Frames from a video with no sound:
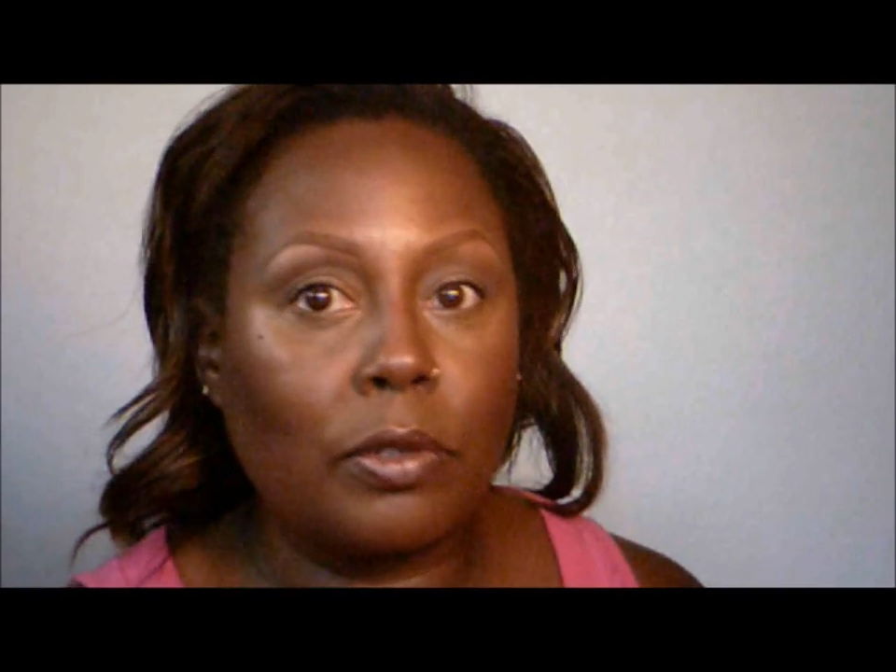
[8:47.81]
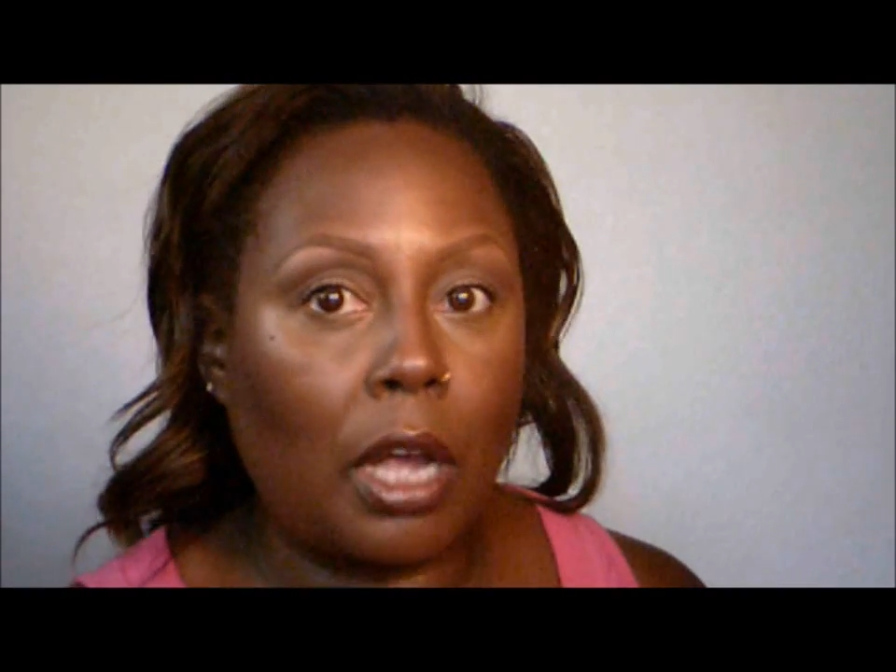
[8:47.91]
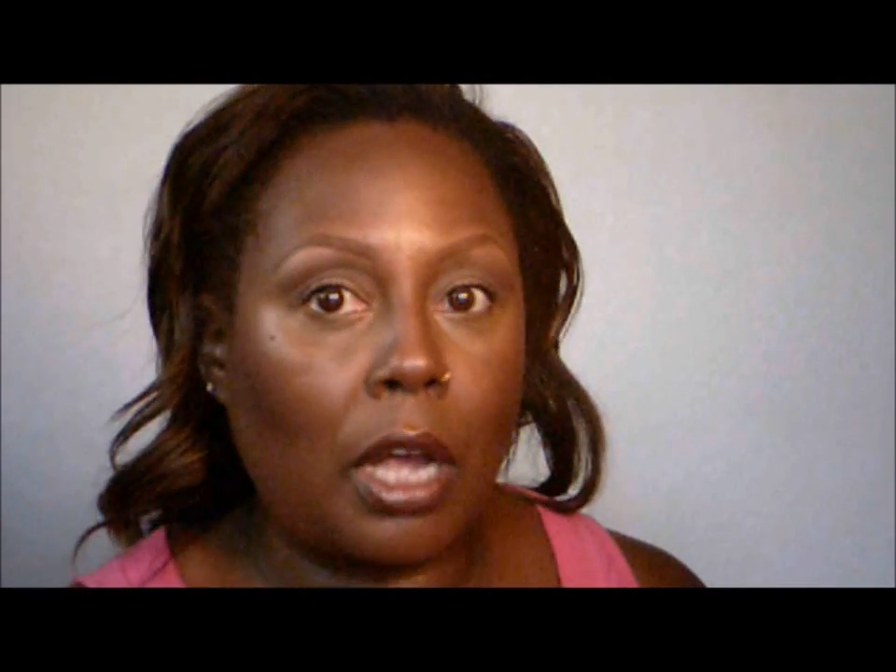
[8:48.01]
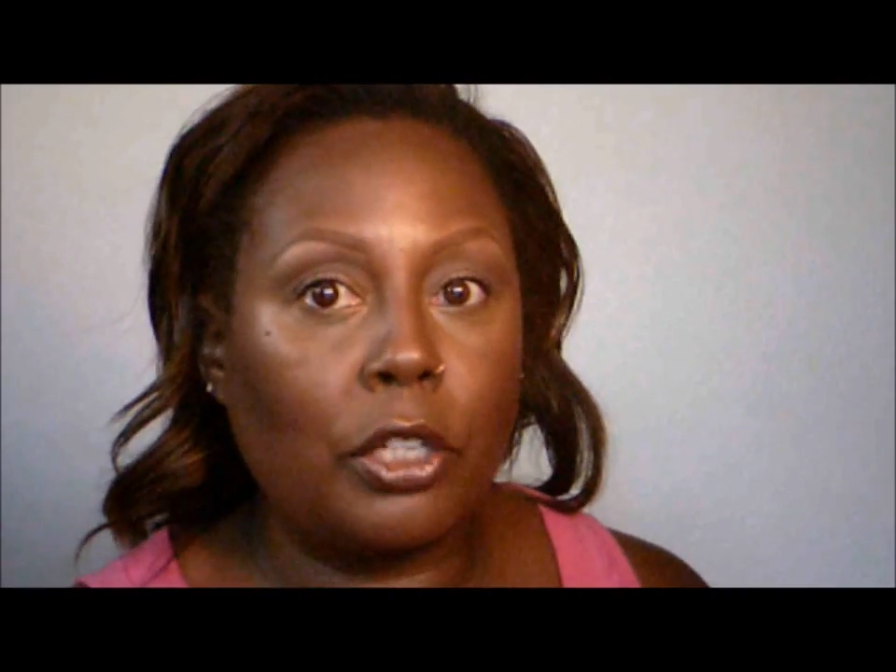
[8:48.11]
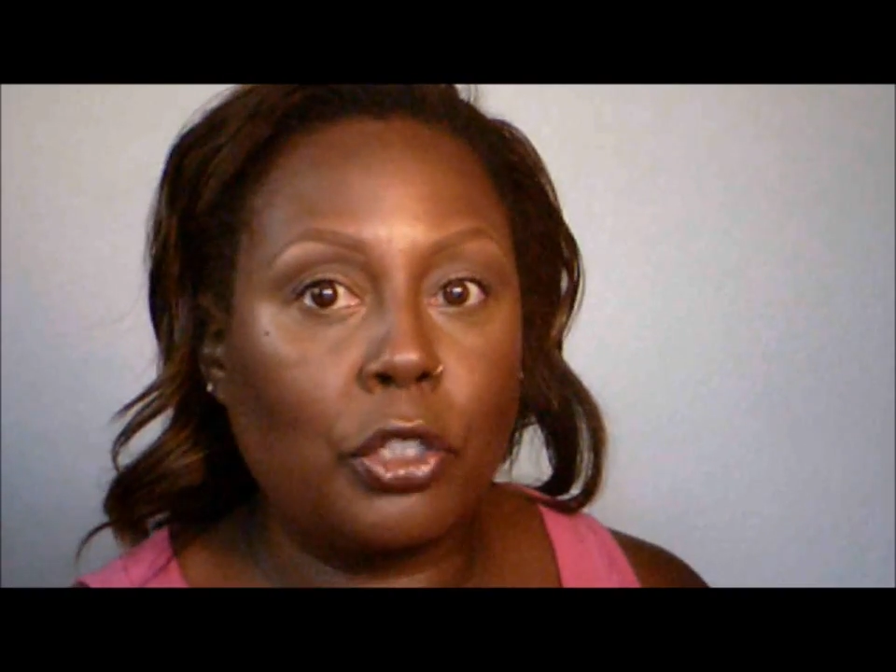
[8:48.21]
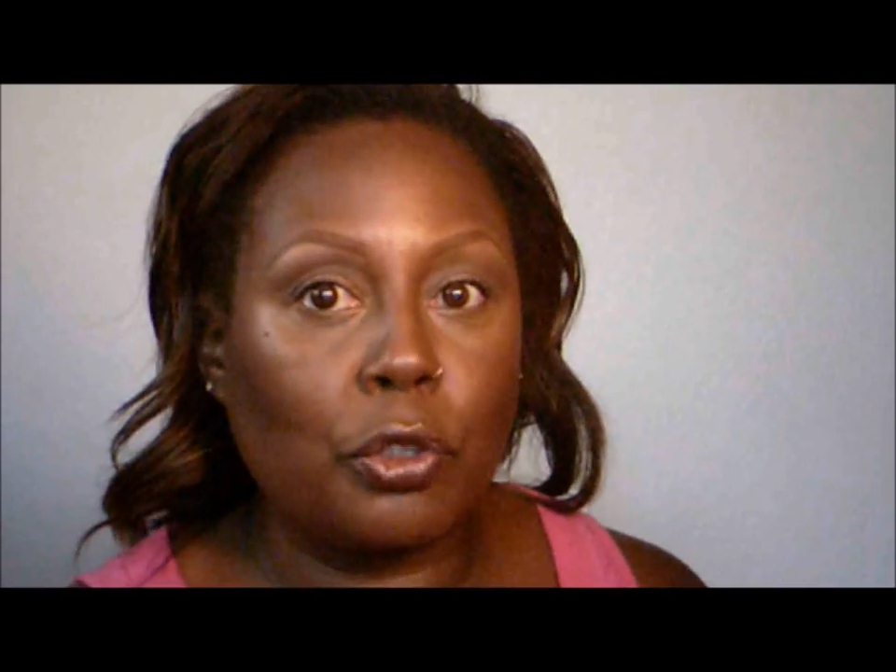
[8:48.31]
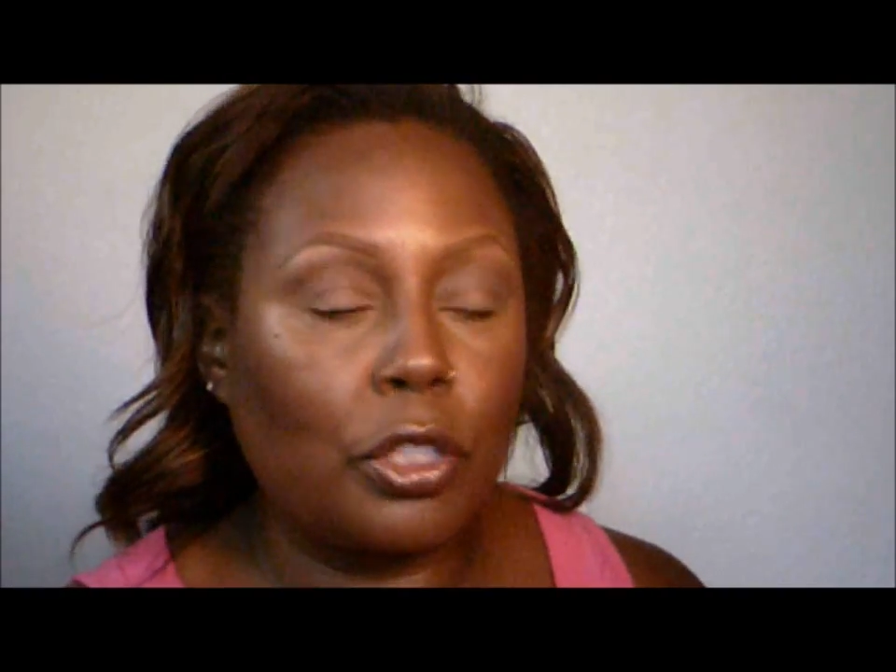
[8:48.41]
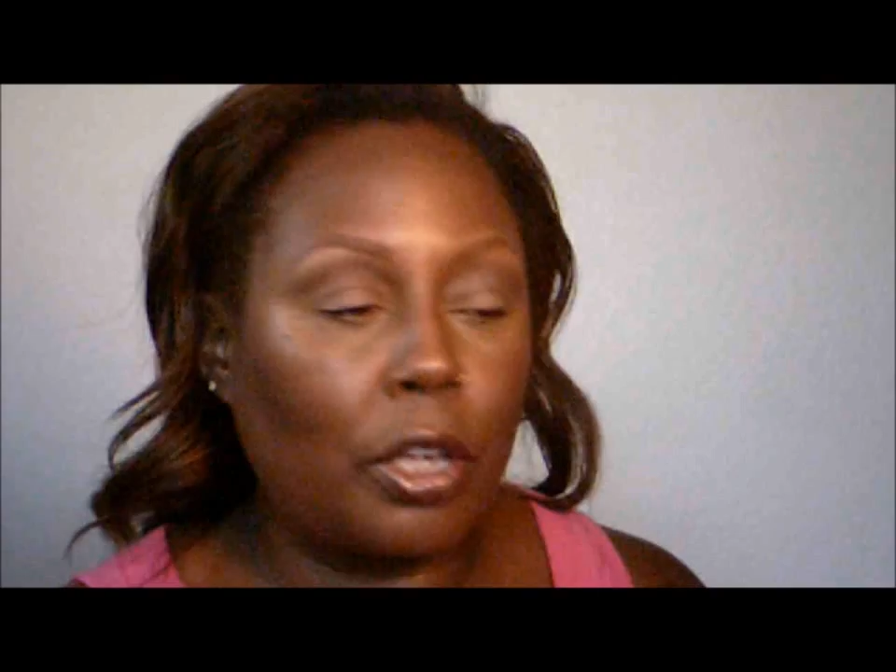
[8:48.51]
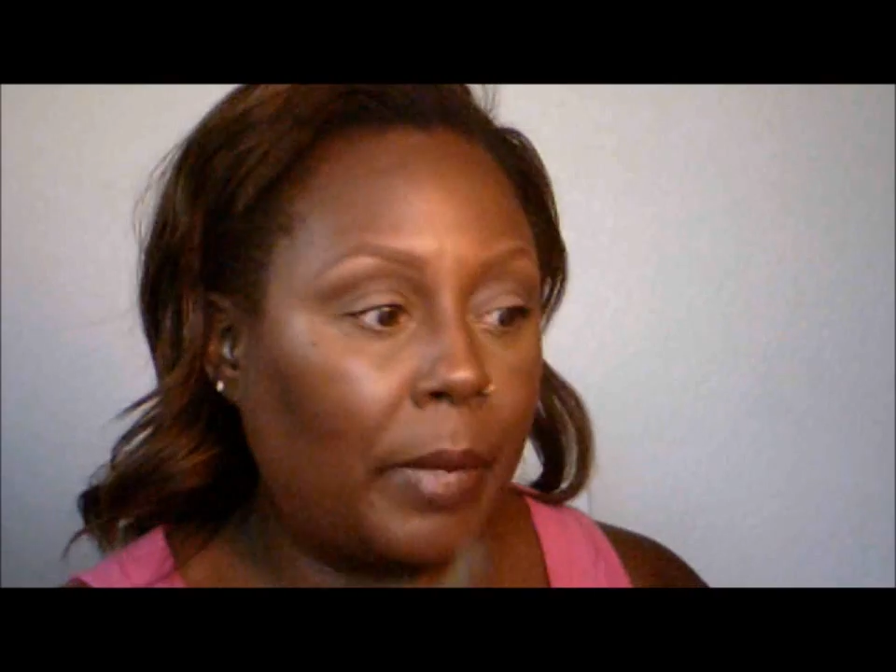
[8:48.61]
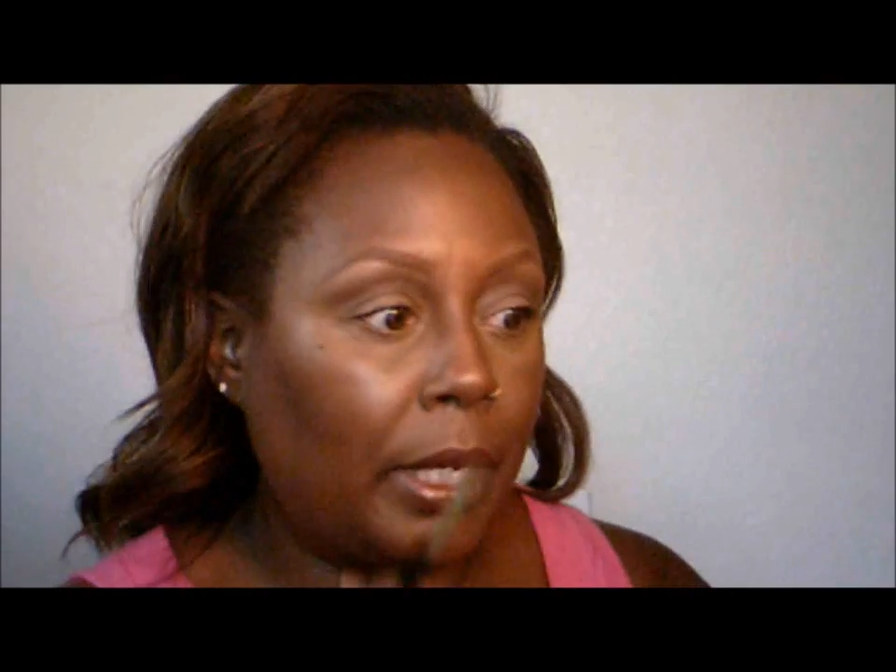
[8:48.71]
contours
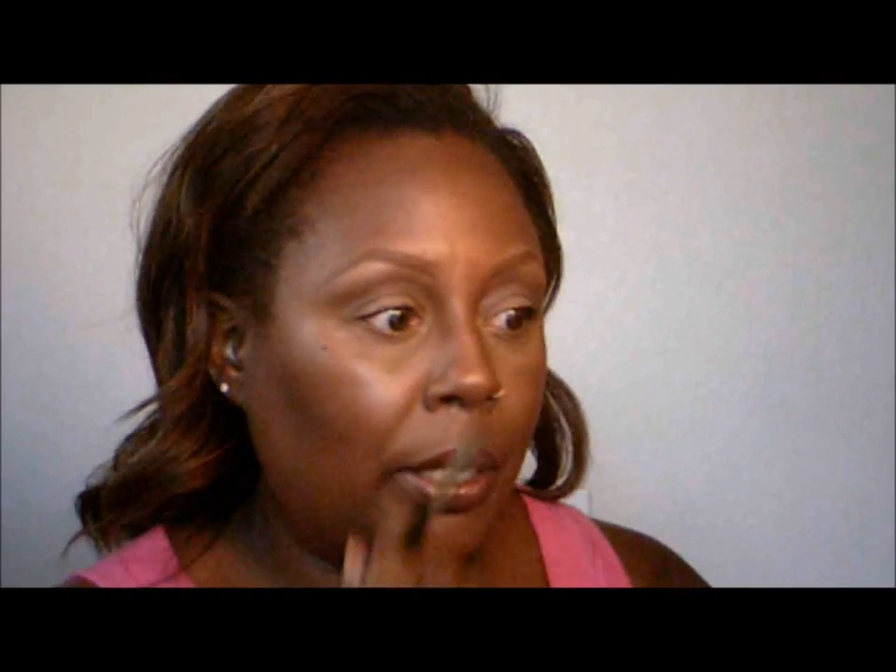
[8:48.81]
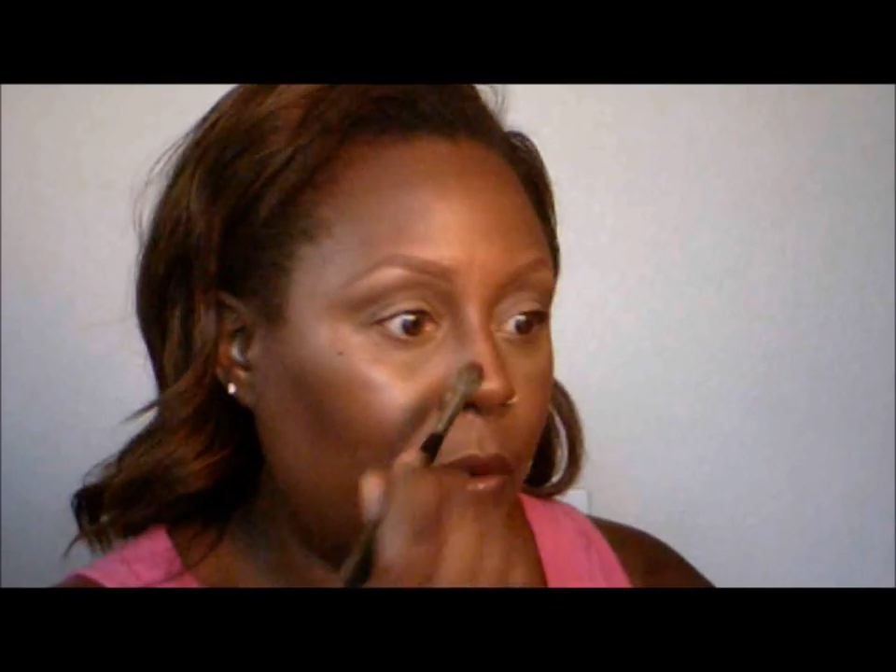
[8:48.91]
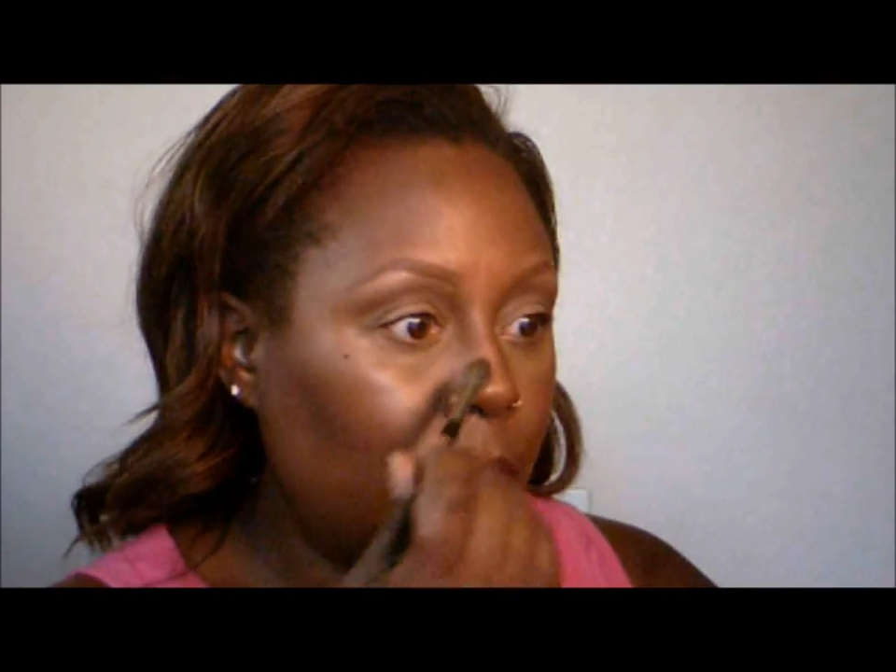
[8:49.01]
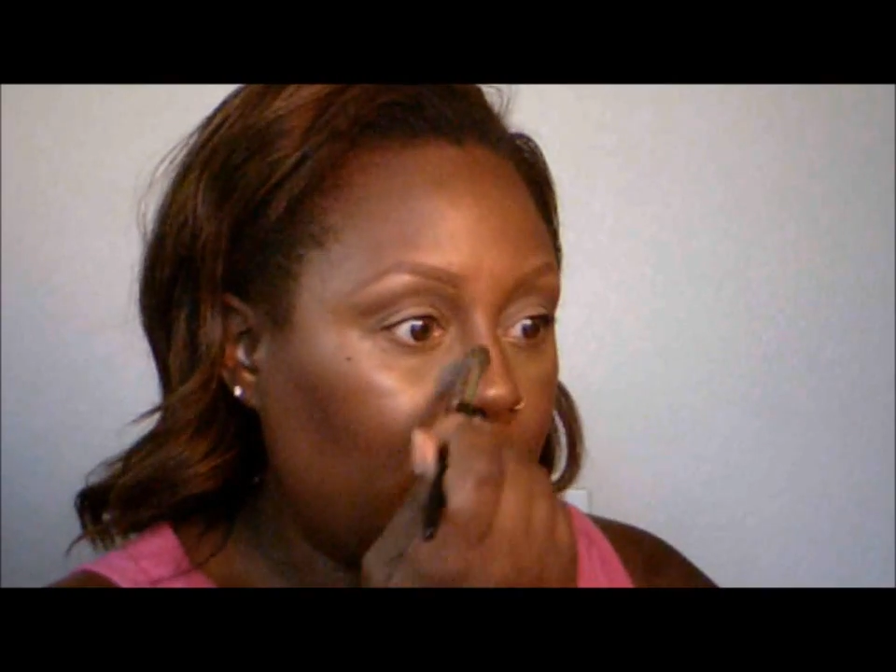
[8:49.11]
on my nose.